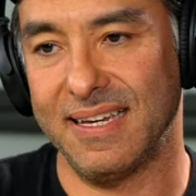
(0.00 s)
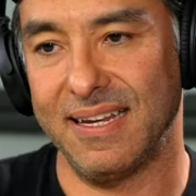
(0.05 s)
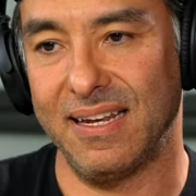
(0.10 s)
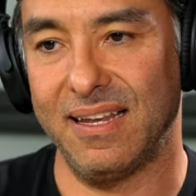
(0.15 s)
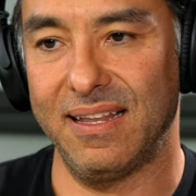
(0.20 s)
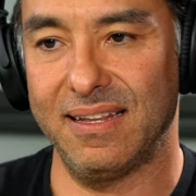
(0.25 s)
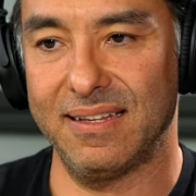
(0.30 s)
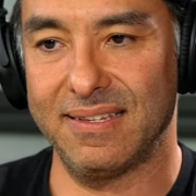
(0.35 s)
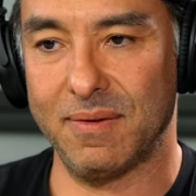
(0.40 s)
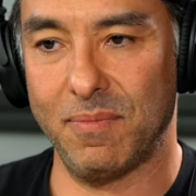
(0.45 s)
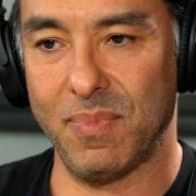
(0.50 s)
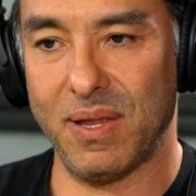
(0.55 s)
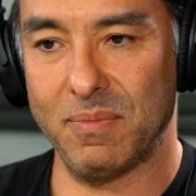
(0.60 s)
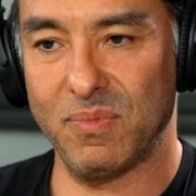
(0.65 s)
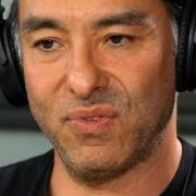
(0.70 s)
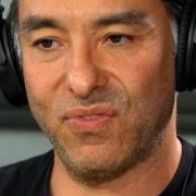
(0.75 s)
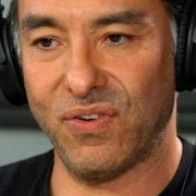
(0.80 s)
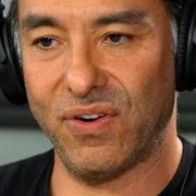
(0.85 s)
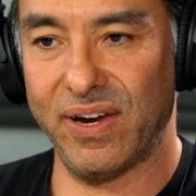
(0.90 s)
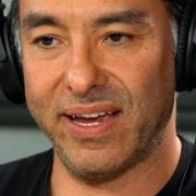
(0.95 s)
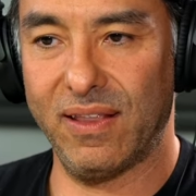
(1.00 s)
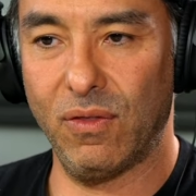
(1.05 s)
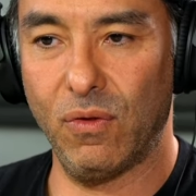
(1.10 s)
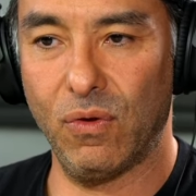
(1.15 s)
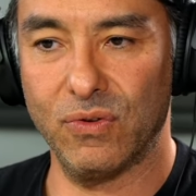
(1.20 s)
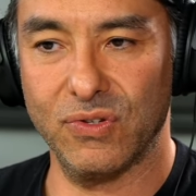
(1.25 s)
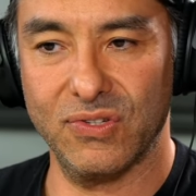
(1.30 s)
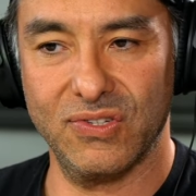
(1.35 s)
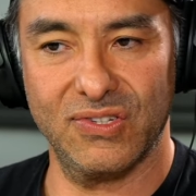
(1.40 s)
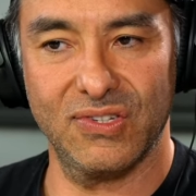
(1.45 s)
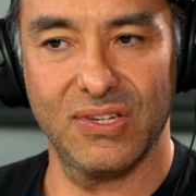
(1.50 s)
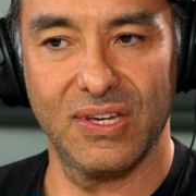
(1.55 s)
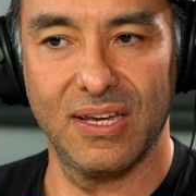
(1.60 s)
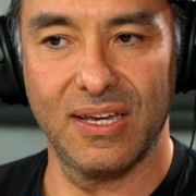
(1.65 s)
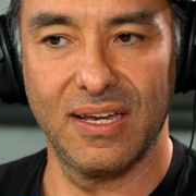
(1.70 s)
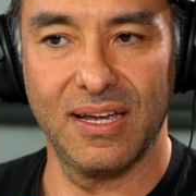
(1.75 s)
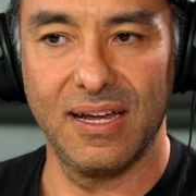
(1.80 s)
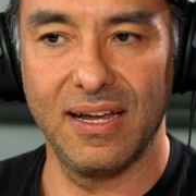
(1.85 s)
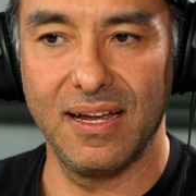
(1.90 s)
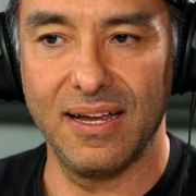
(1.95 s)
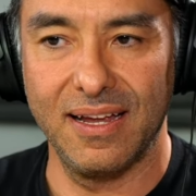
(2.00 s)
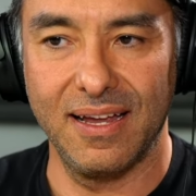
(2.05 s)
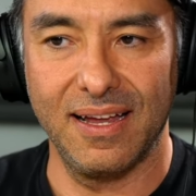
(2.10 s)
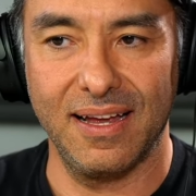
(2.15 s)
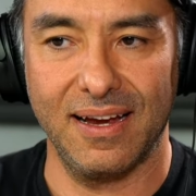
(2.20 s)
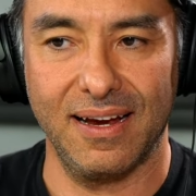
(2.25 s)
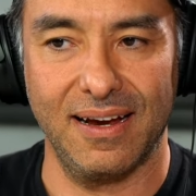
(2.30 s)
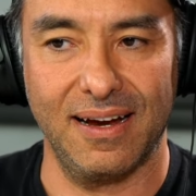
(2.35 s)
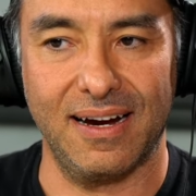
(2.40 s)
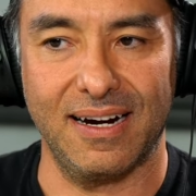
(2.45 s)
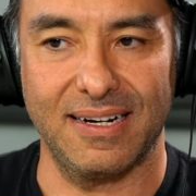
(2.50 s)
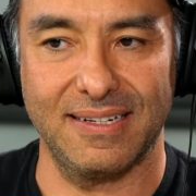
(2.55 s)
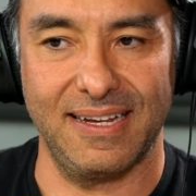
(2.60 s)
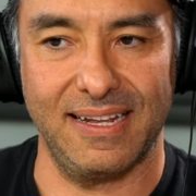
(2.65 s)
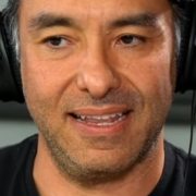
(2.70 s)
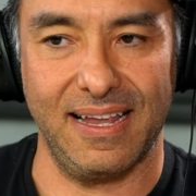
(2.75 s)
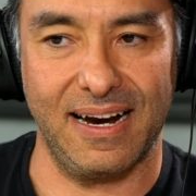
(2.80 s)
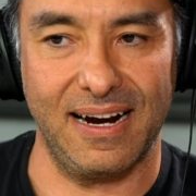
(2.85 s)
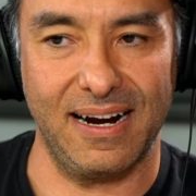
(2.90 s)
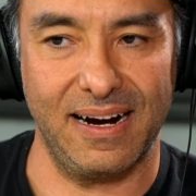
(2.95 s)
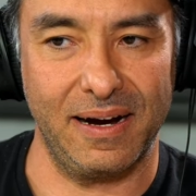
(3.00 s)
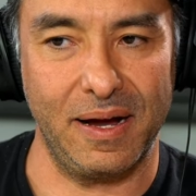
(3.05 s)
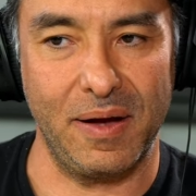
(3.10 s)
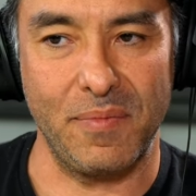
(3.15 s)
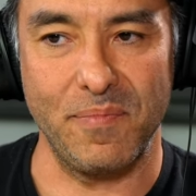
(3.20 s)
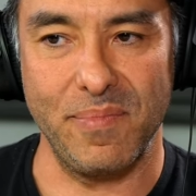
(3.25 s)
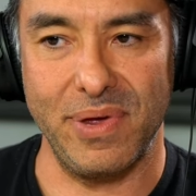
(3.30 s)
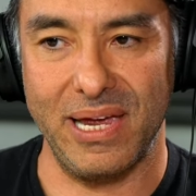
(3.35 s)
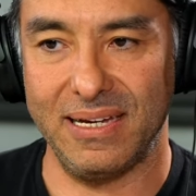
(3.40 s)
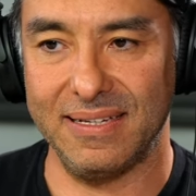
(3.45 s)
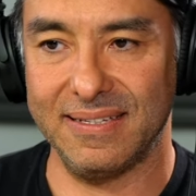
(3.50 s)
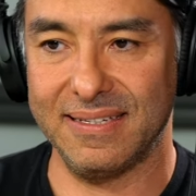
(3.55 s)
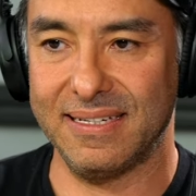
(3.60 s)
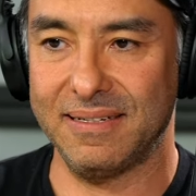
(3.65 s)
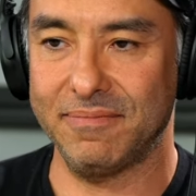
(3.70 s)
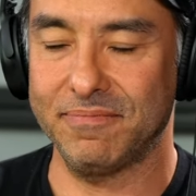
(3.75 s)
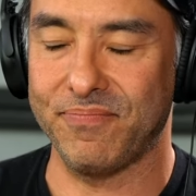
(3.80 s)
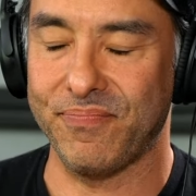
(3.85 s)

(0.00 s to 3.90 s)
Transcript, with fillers: and sometimes forget those yeah. cars that are amazing.